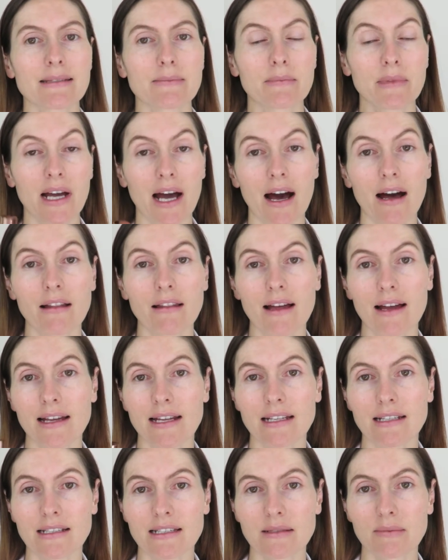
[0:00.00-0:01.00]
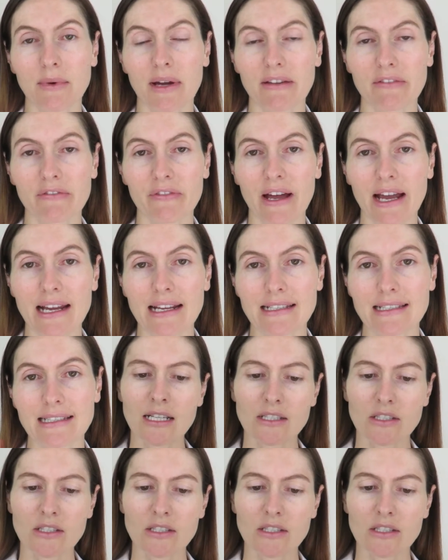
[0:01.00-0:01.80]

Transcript: some color into my face.